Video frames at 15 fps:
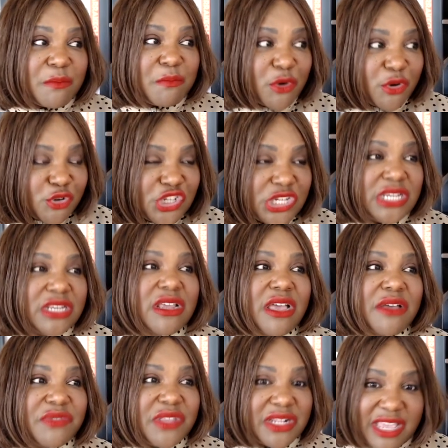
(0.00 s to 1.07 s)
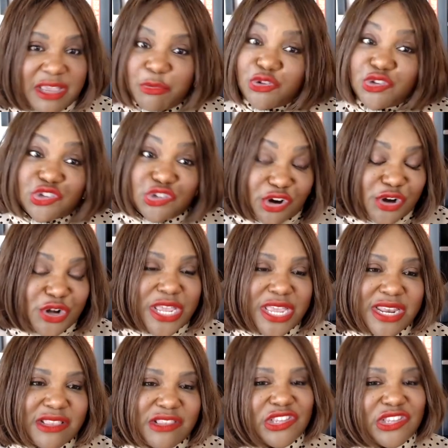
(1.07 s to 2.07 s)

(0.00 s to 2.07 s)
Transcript: the merging of the labels started.